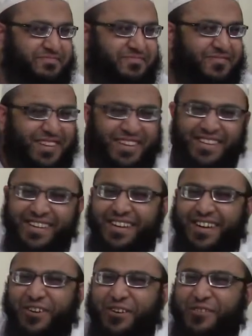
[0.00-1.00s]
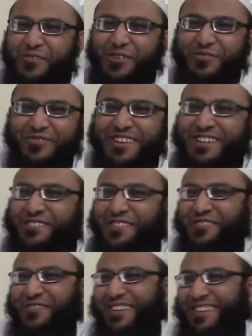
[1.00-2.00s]
I don't even know if I need to
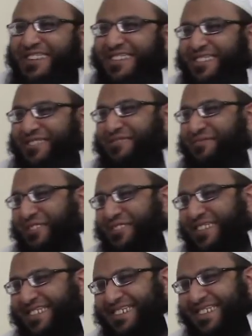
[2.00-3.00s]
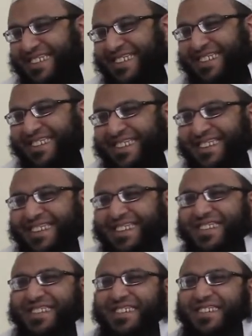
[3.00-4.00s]
give any details about this.
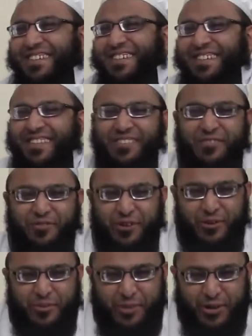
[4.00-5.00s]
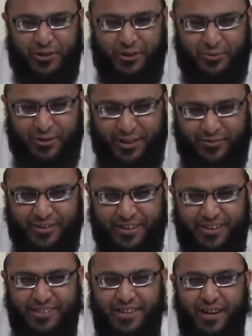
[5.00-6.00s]
As this video may go, we're living
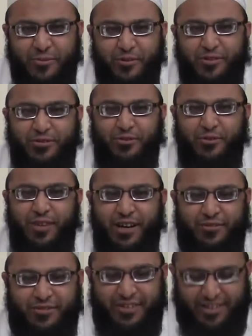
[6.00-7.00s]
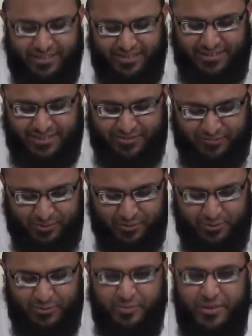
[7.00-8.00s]
in a time known as 2019. For
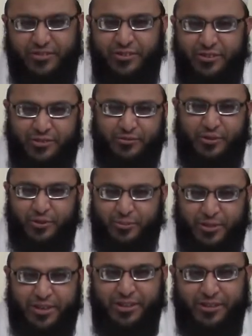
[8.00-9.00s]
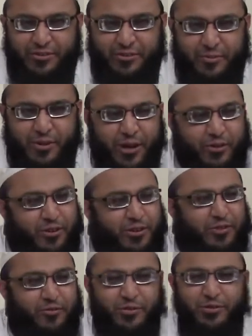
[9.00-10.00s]
those who may see this video many years from now or in
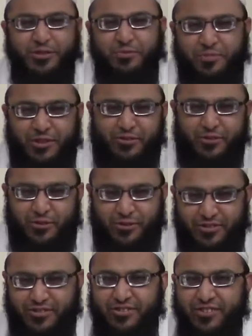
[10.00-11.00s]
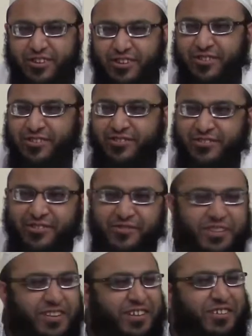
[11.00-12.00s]
the future, please go research the conditions of
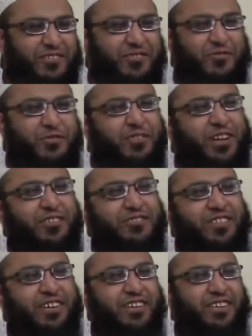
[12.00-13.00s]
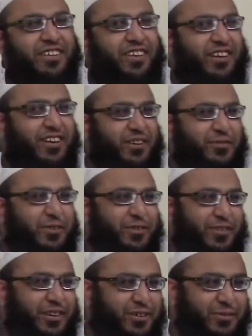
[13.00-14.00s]
the leaders of 2019. La hawla
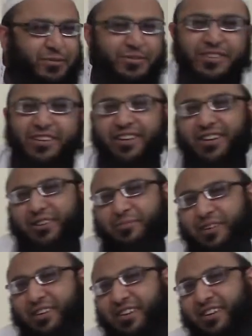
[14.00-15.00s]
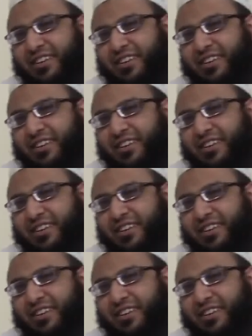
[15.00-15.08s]
wa la quwwata illa billah.